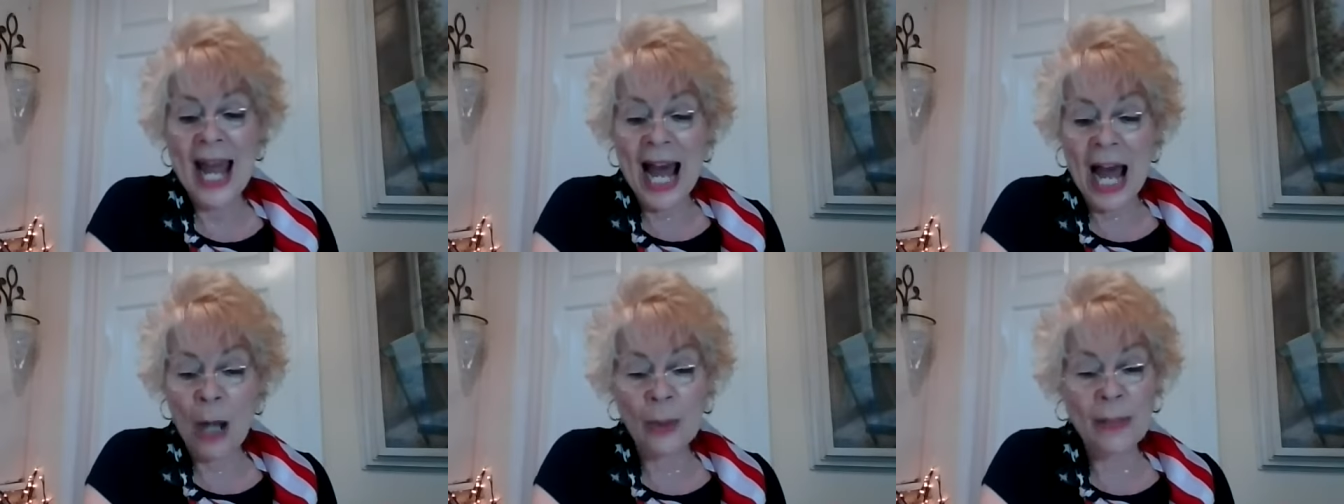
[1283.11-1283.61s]

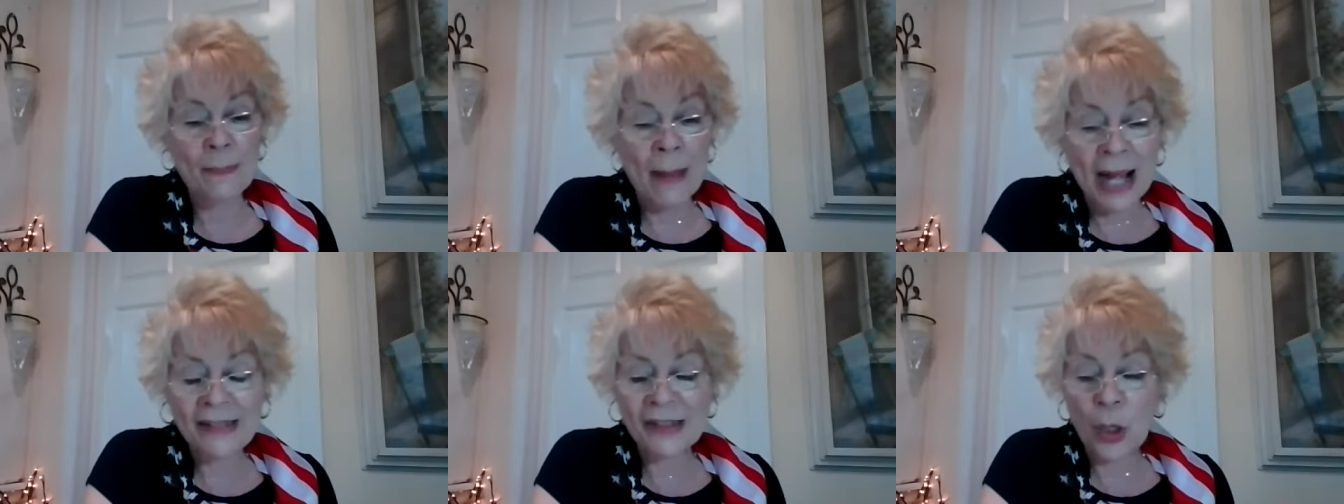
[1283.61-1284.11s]
how he
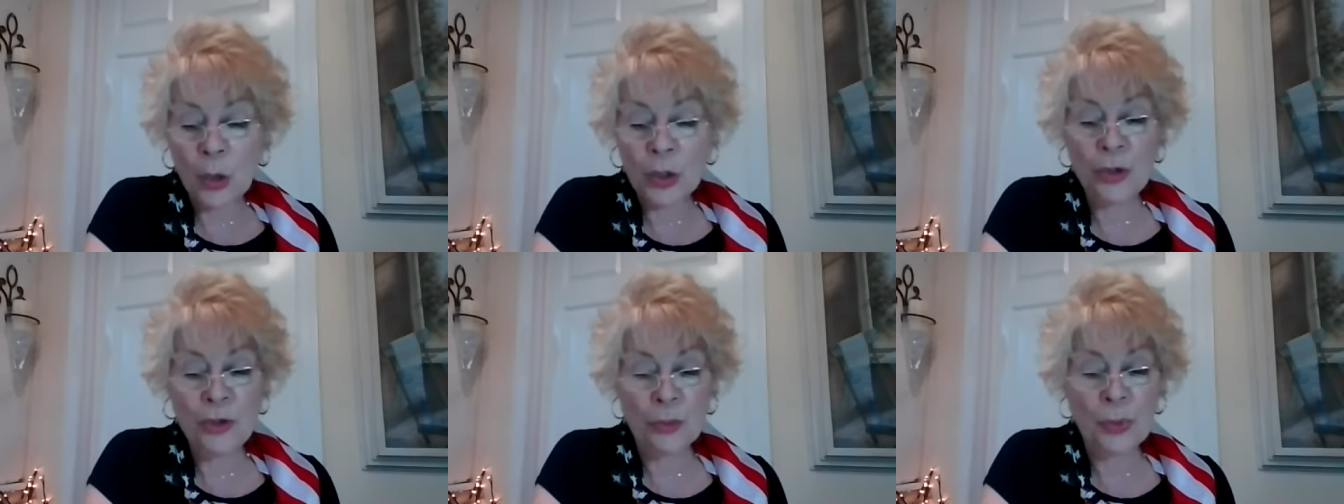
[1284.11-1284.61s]
must go
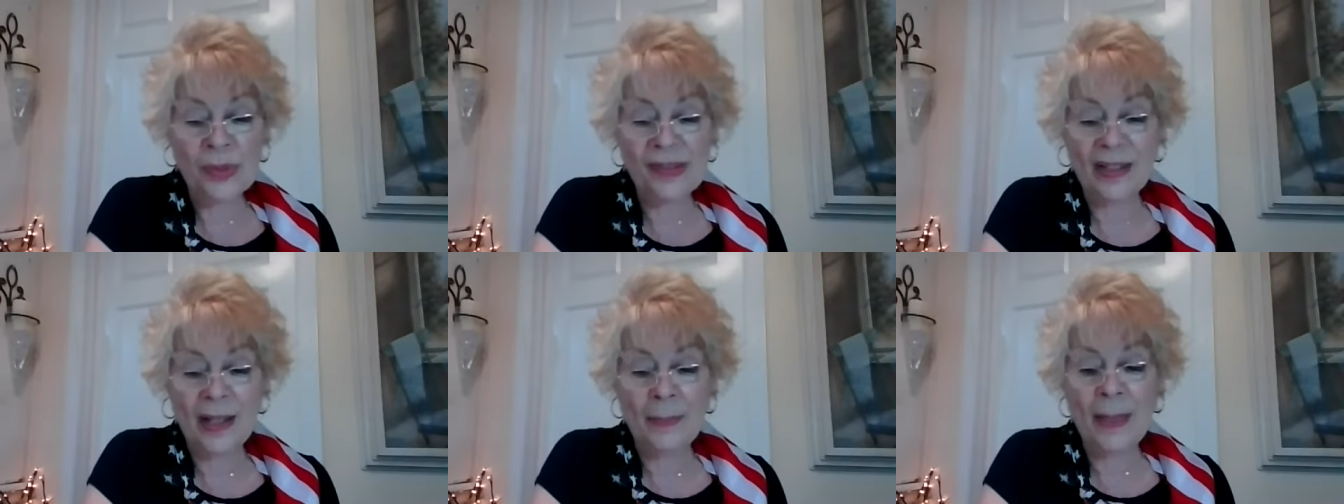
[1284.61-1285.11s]
to
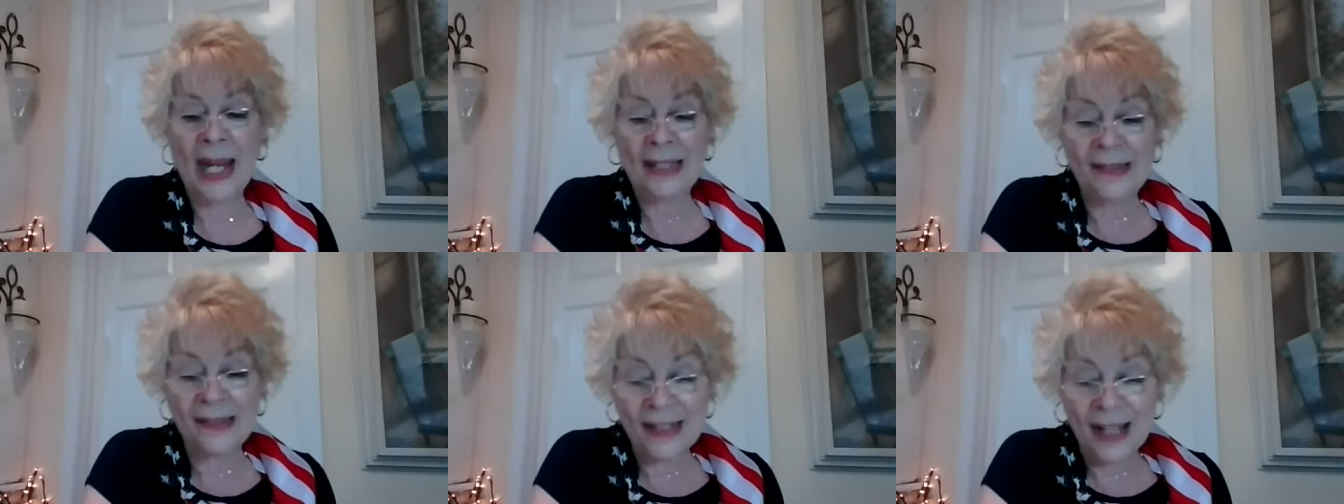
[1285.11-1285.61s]
Jerusalem
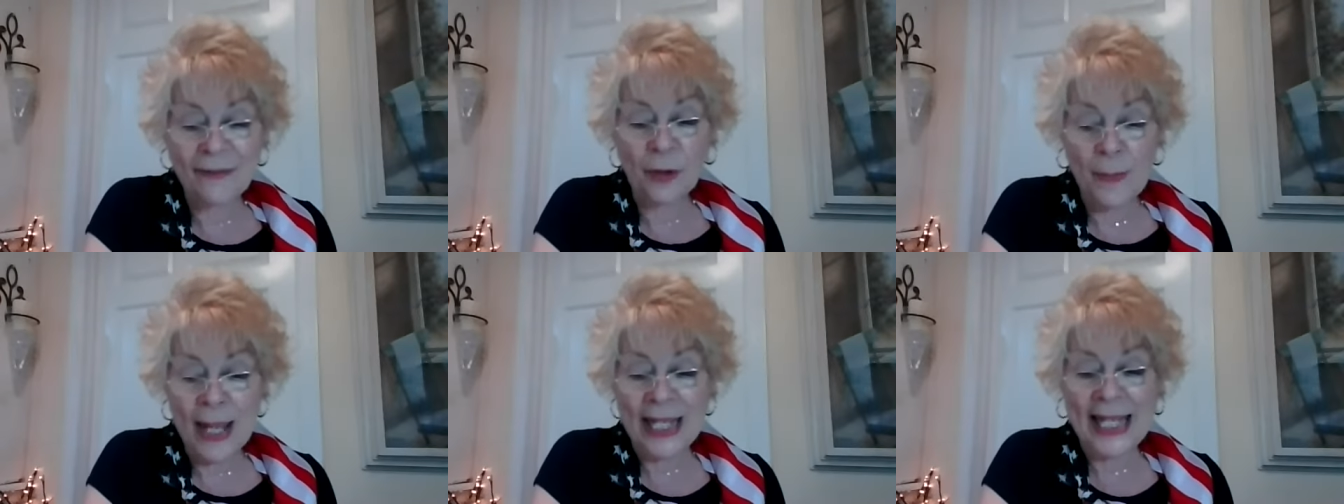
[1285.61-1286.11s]
and
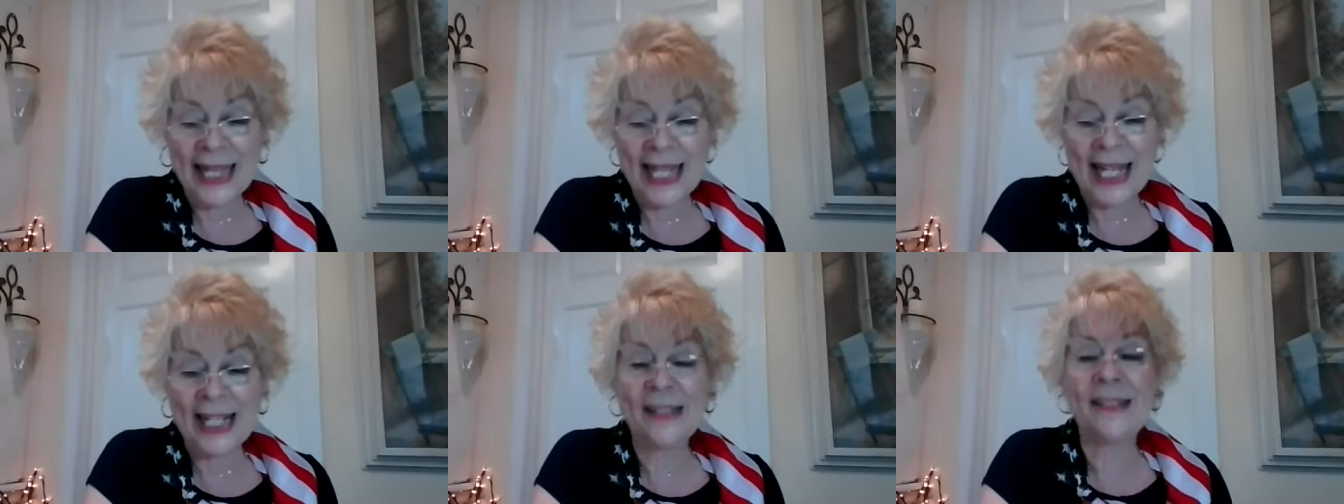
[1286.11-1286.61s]
suffer many
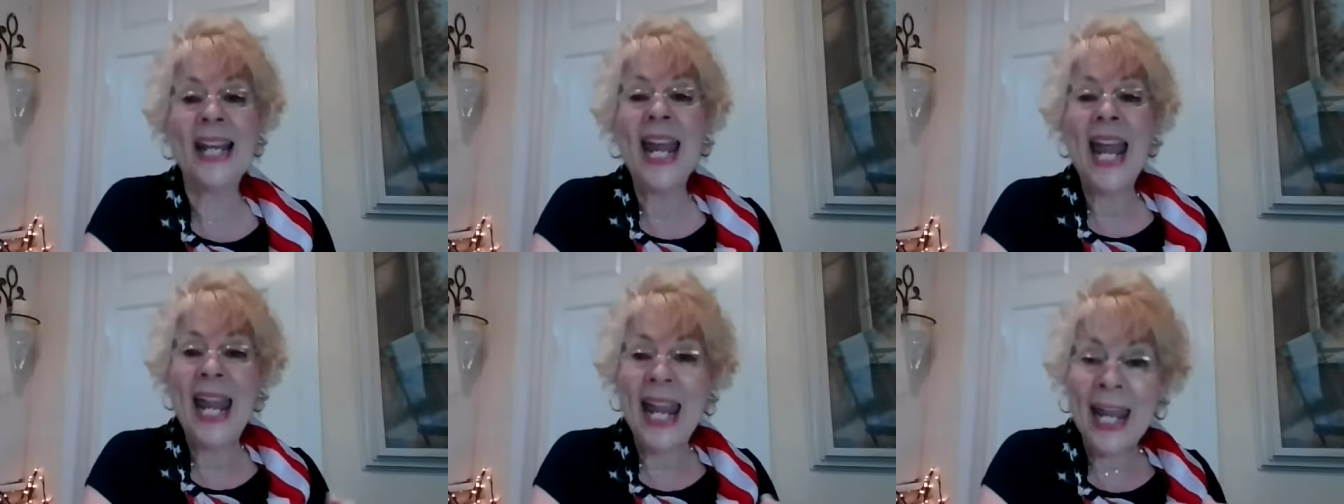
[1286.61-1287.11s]
things
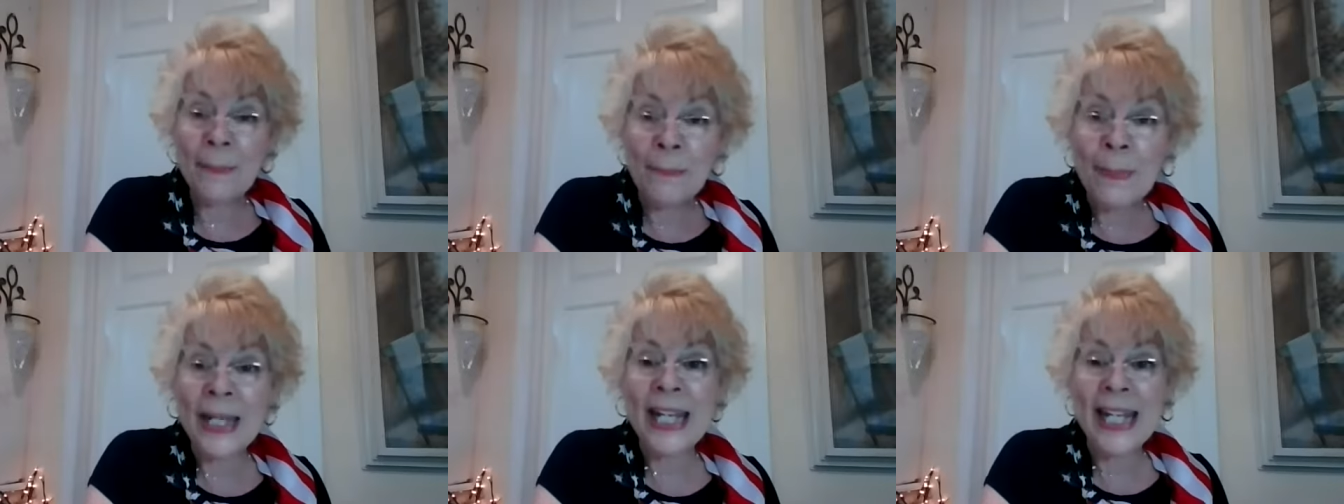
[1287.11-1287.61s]

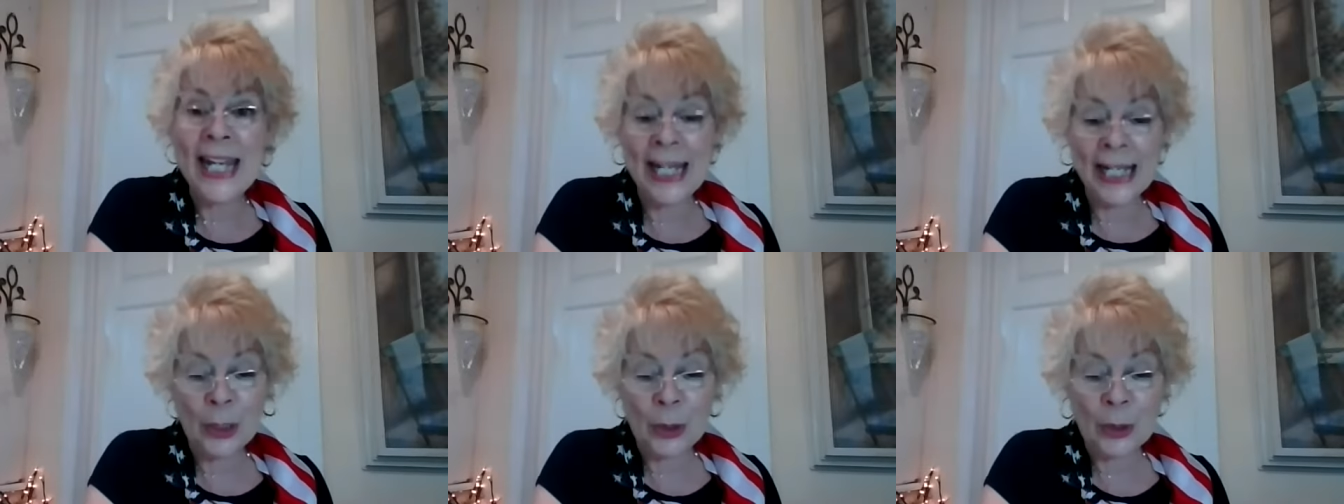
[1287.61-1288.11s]
and be
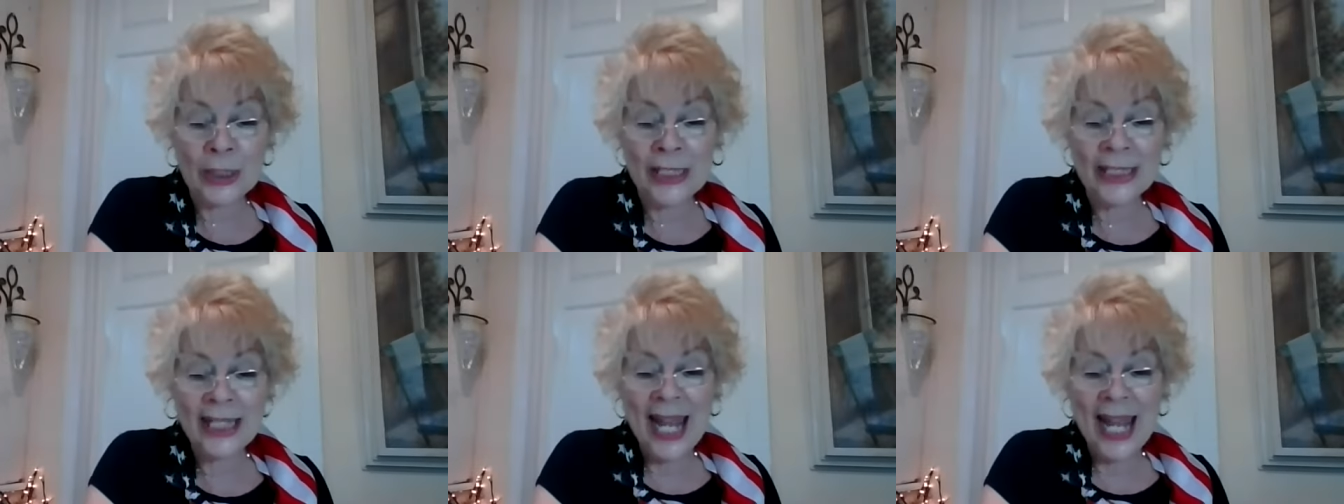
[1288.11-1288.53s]
killed